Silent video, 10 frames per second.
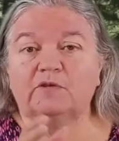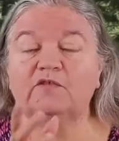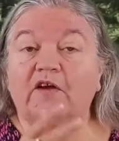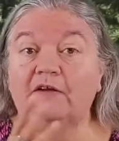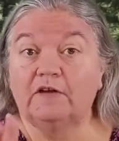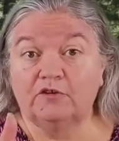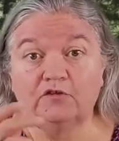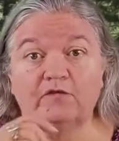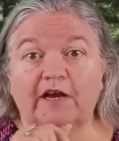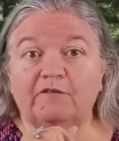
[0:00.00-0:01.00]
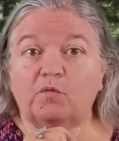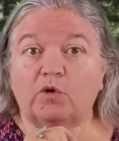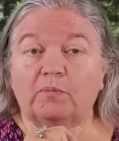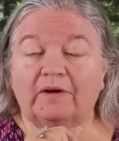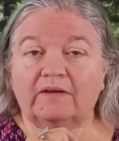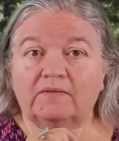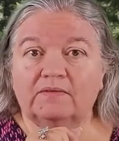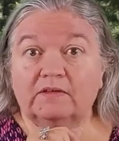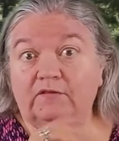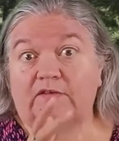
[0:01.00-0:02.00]
was 5, I'll do 5 more
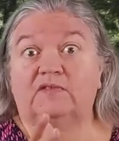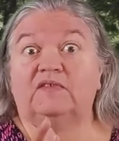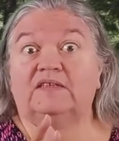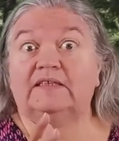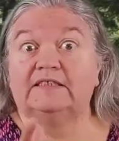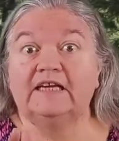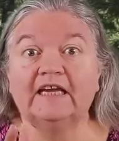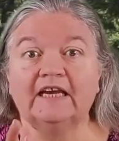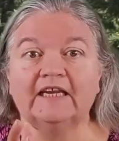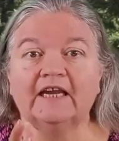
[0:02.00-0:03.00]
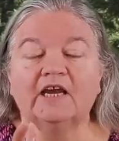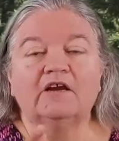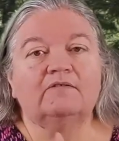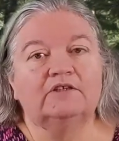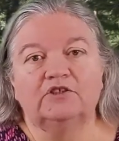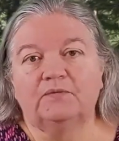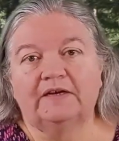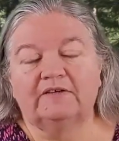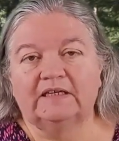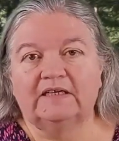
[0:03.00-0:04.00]
breaths. If it's still a 10, which it
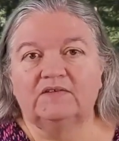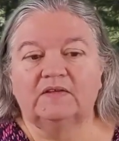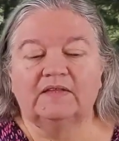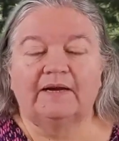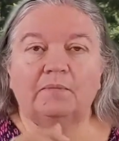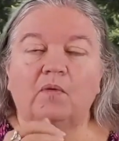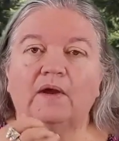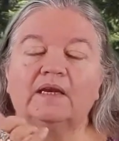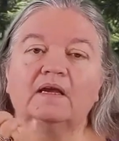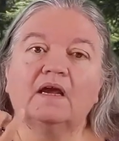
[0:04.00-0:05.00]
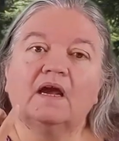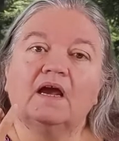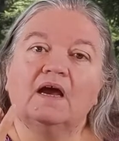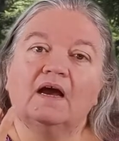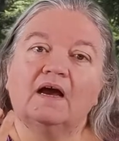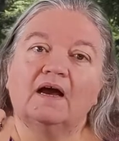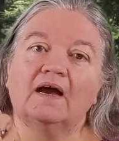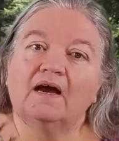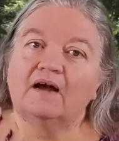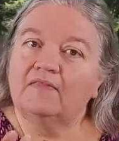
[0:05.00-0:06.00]
rarely is at that point,
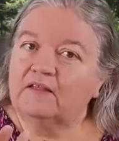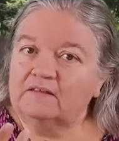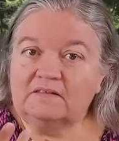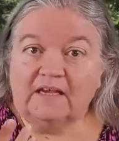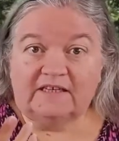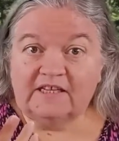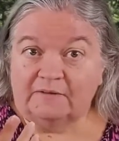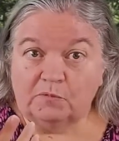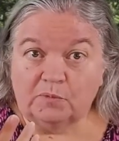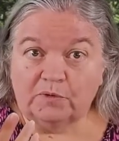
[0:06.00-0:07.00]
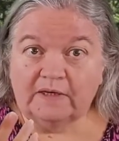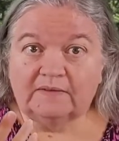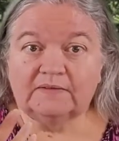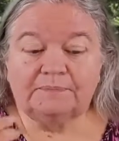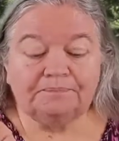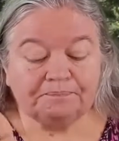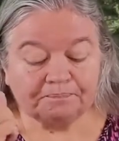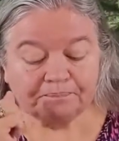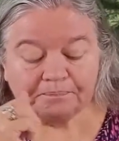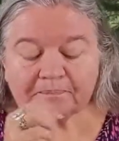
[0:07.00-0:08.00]
then take 10 more breaths.
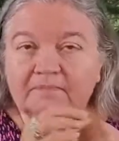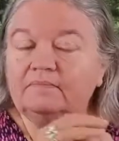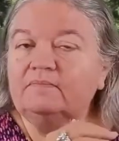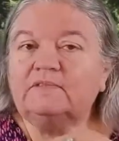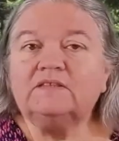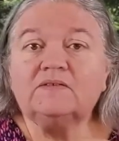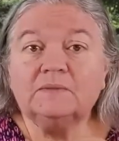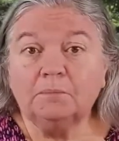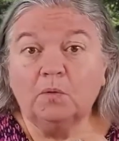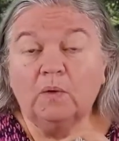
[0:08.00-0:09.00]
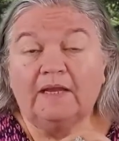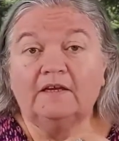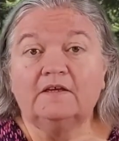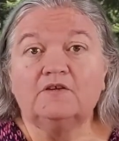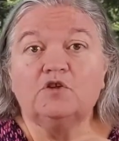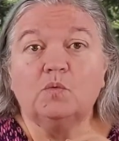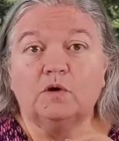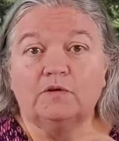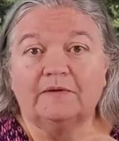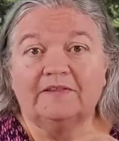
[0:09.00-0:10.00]
A simple way to
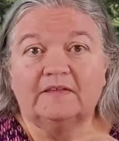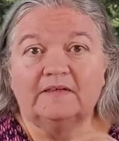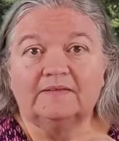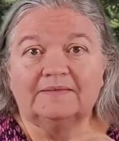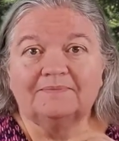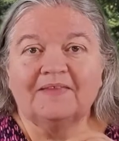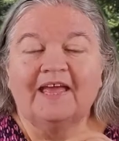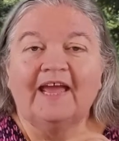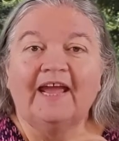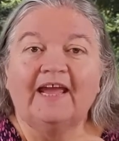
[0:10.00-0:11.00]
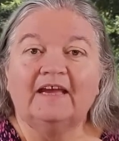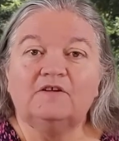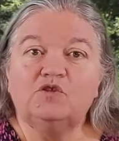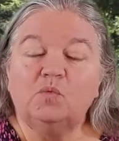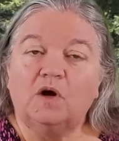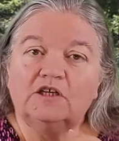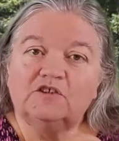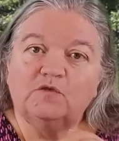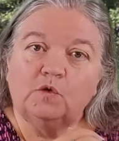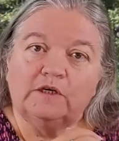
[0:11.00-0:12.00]
work with things. And you watch
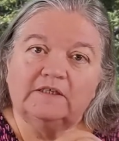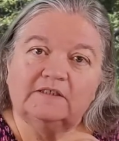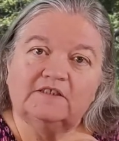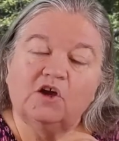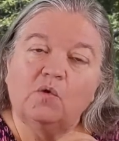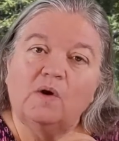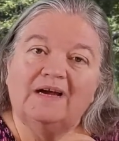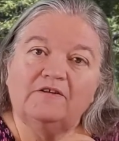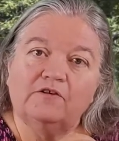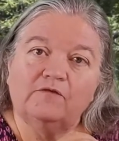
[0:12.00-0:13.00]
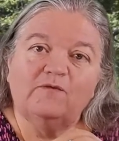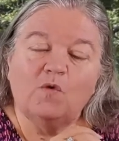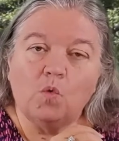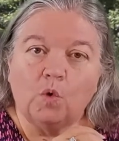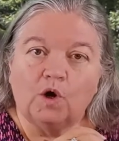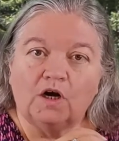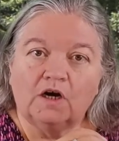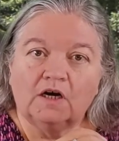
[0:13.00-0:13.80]
for it to go under 4.